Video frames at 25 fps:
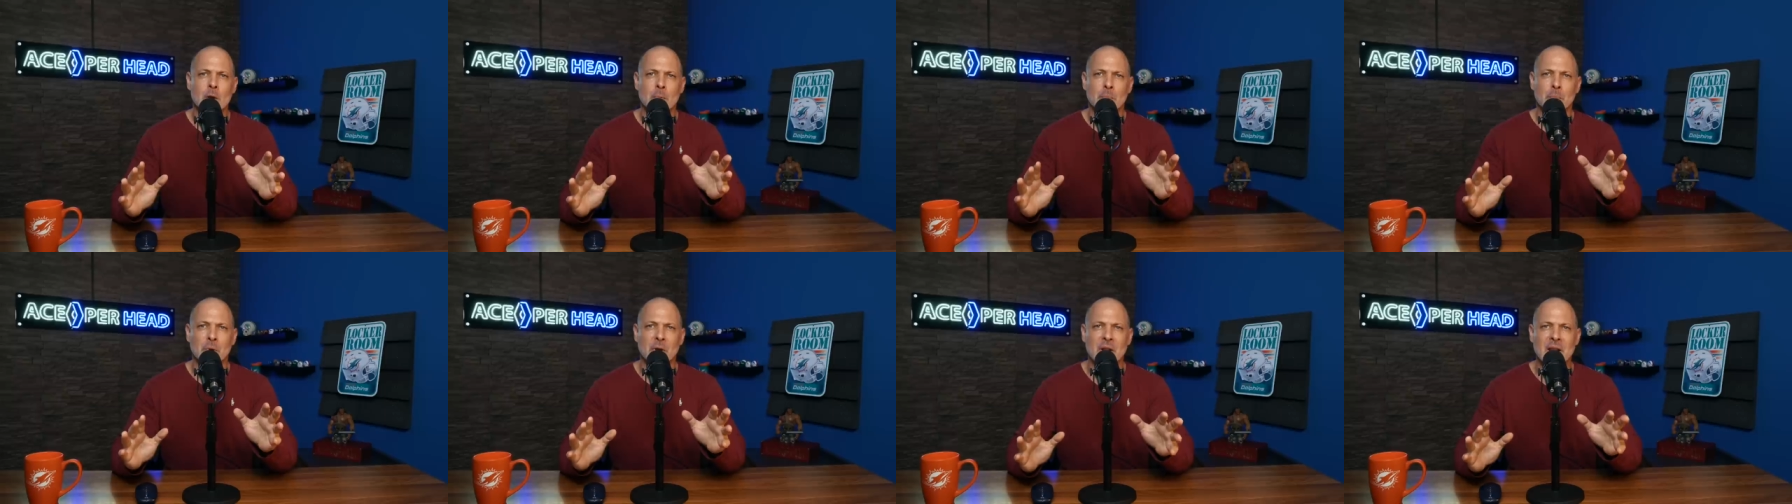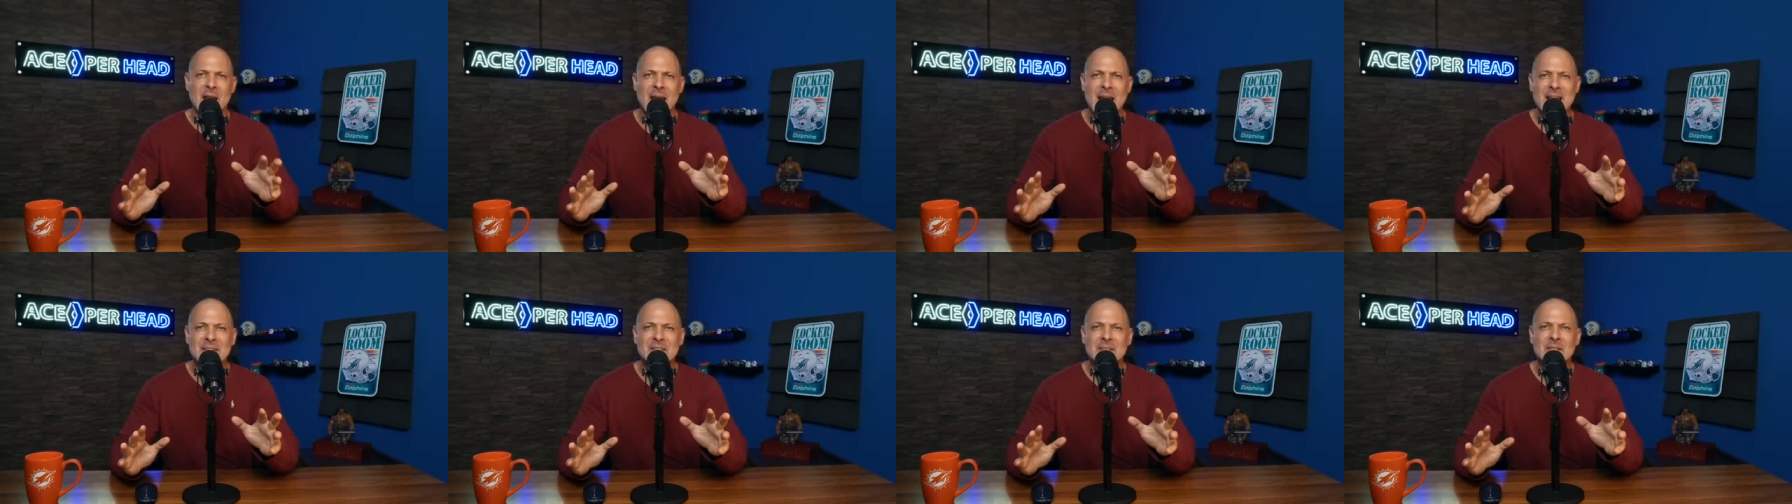But
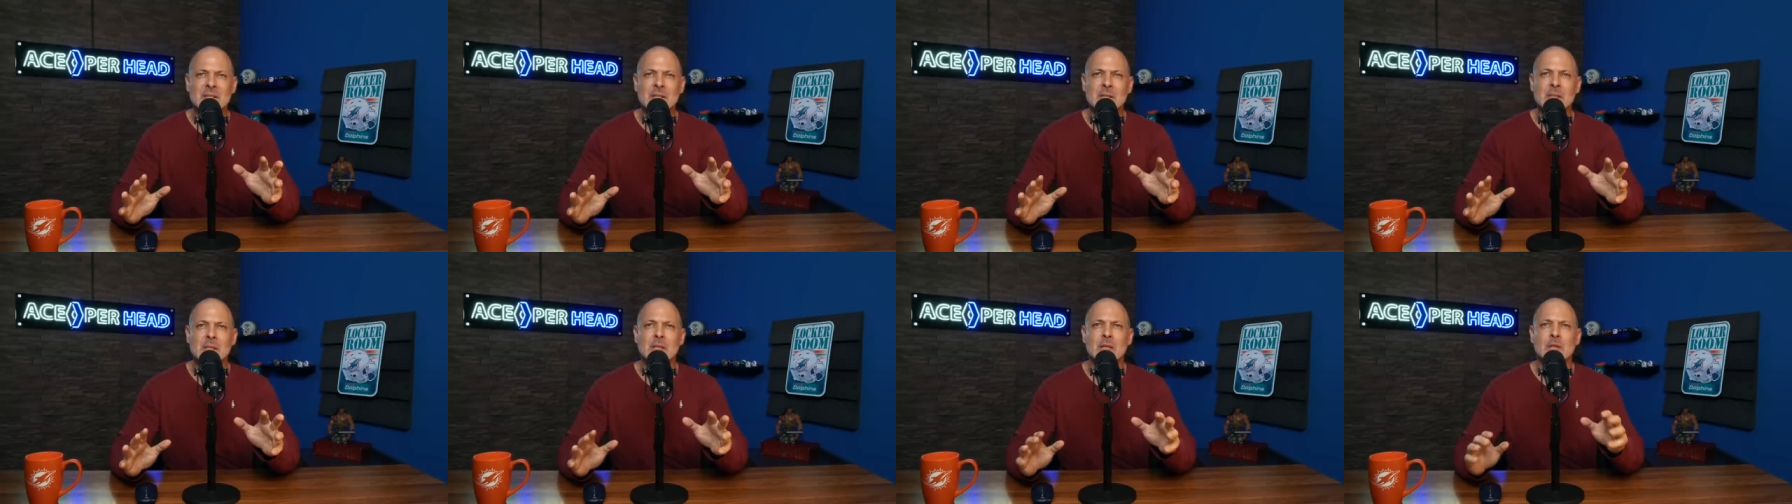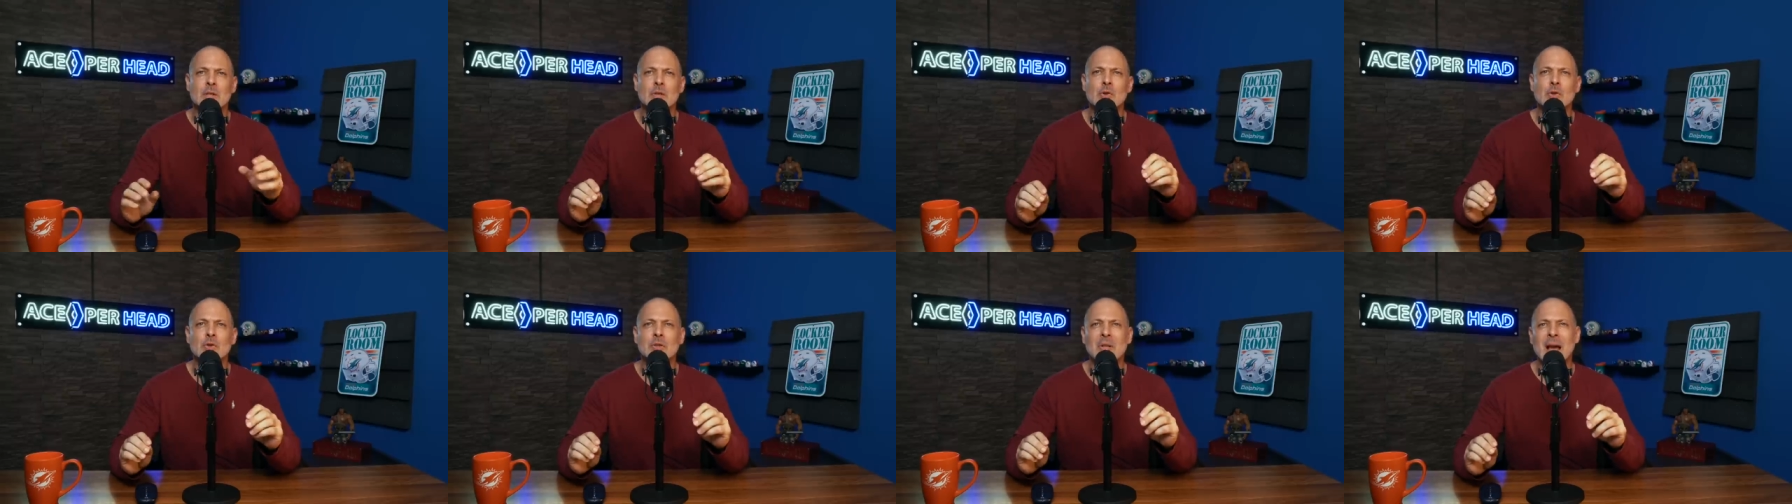in essence, the
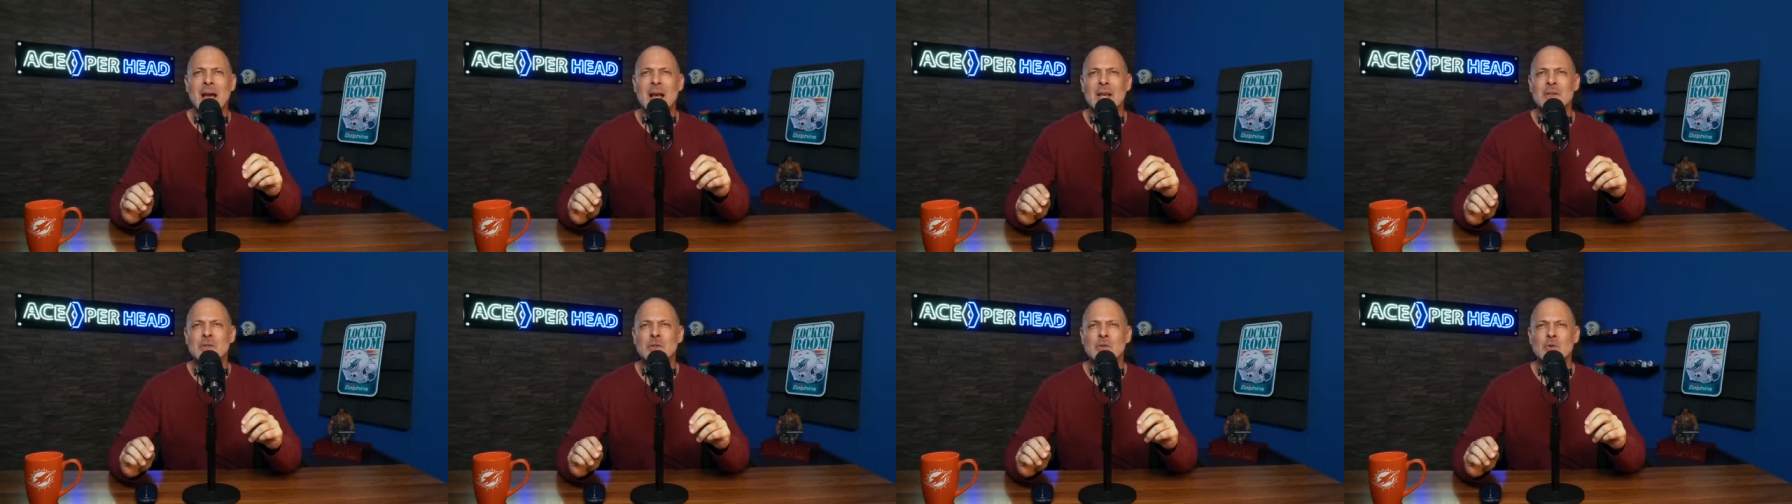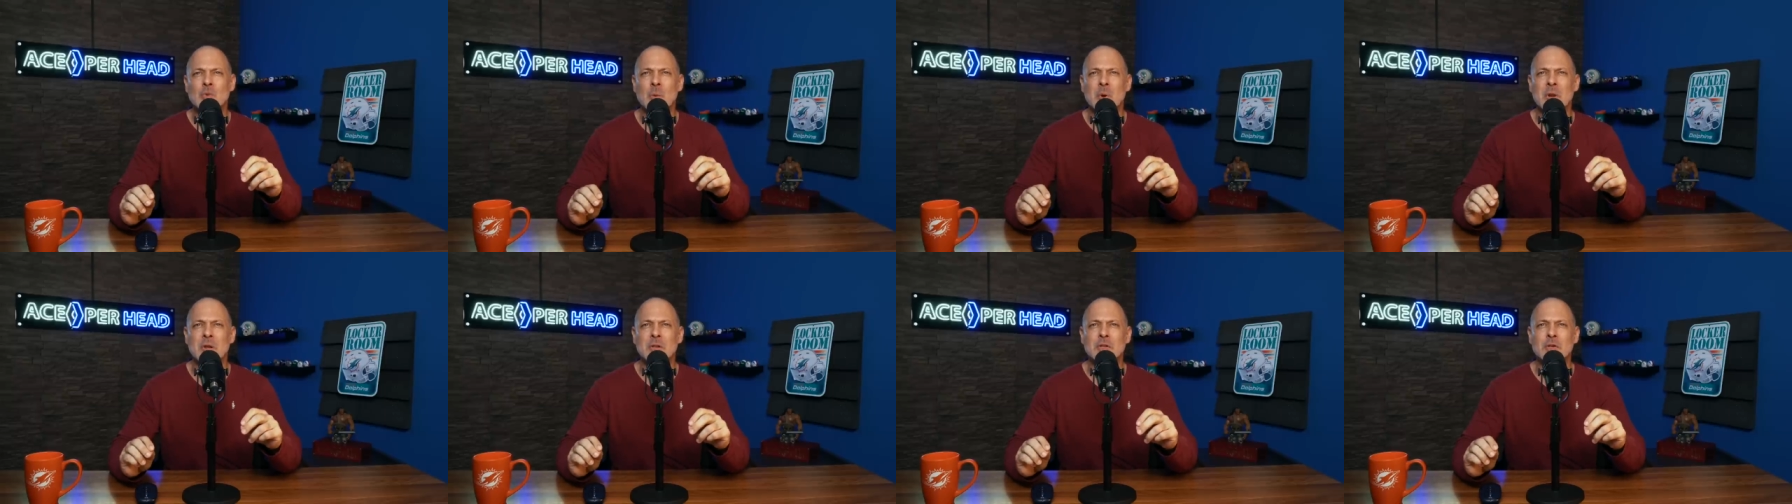
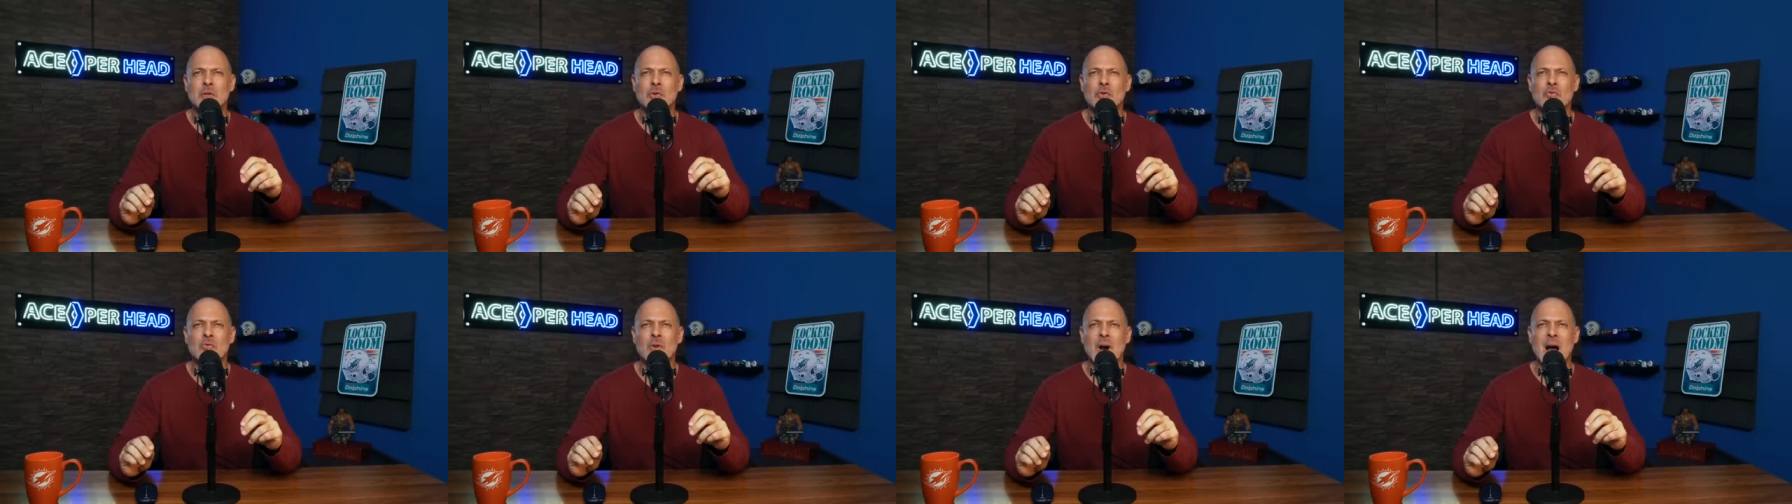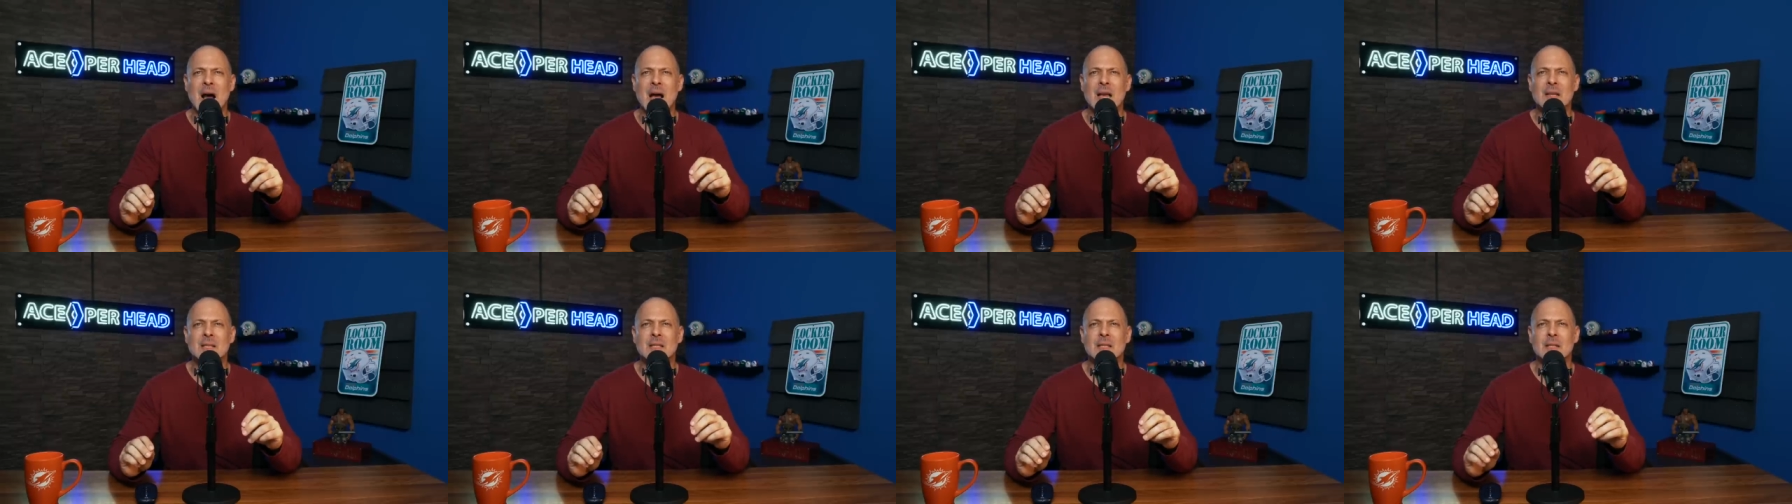2022
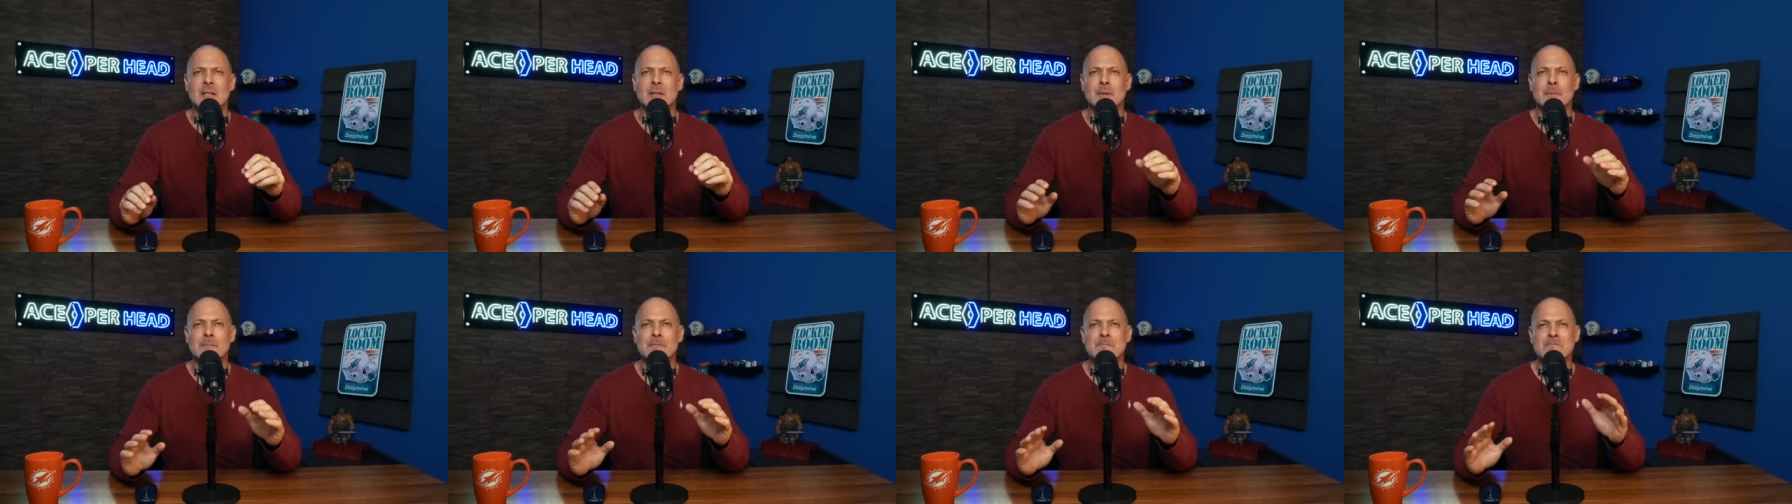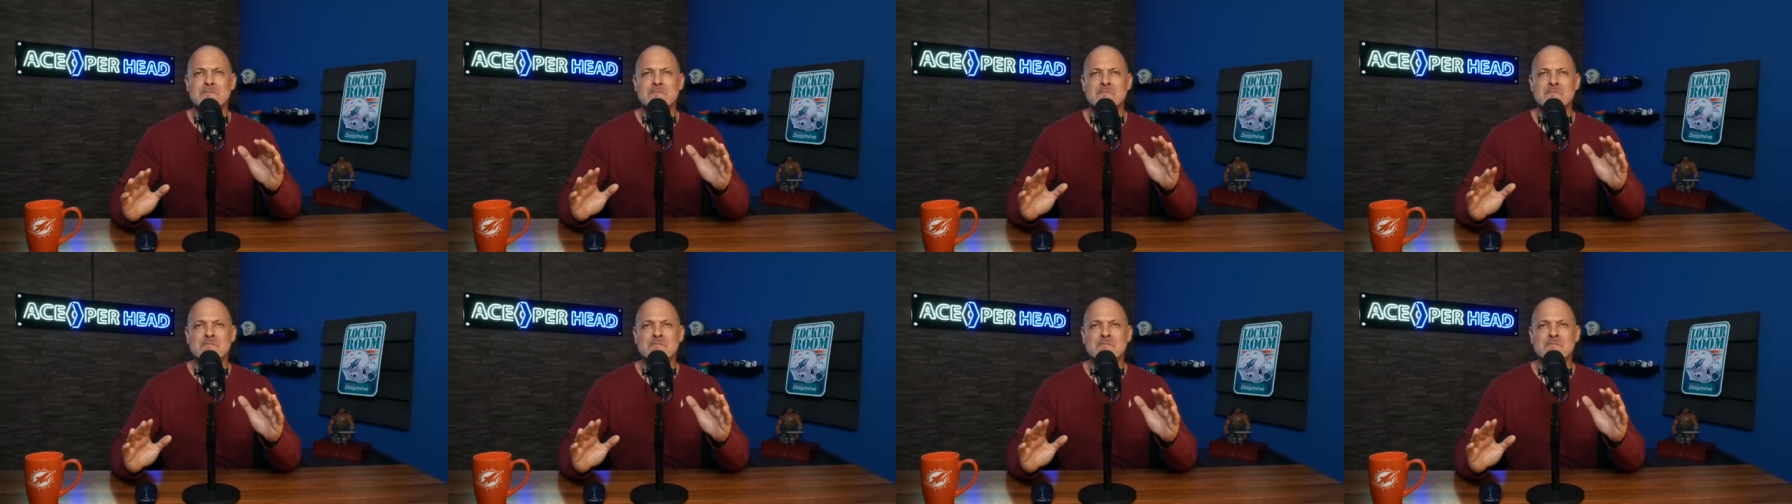roster